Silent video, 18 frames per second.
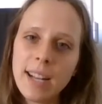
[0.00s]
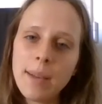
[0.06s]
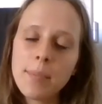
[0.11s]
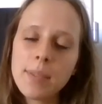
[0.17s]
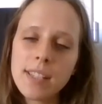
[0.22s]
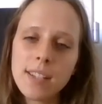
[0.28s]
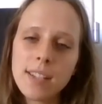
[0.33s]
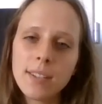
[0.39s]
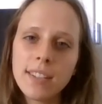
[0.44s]

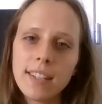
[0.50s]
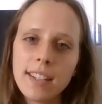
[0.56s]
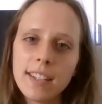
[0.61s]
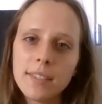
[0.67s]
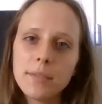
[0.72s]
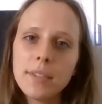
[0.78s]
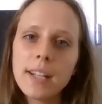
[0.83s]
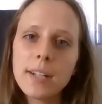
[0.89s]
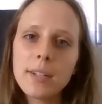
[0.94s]
Appsilon, and
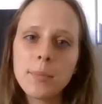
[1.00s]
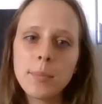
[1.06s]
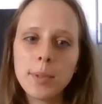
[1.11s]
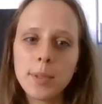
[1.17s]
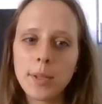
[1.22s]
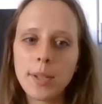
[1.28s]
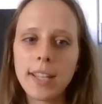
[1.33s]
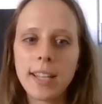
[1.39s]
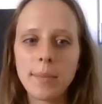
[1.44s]
today I'll be
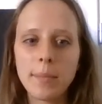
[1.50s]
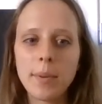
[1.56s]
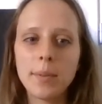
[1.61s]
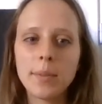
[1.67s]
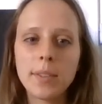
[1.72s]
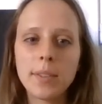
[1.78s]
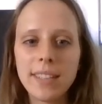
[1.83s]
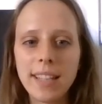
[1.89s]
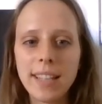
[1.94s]
talking
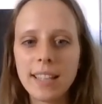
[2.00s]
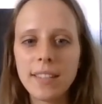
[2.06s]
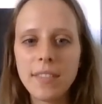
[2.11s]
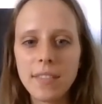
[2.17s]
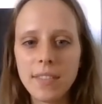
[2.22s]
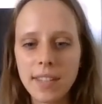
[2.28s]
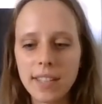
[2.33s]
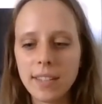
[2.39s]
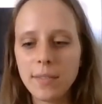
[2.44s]
about conductive
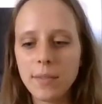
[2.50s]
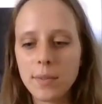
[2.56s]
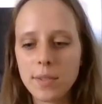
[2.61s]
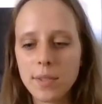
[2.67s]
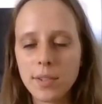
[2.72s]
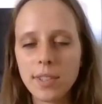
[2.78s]
effective user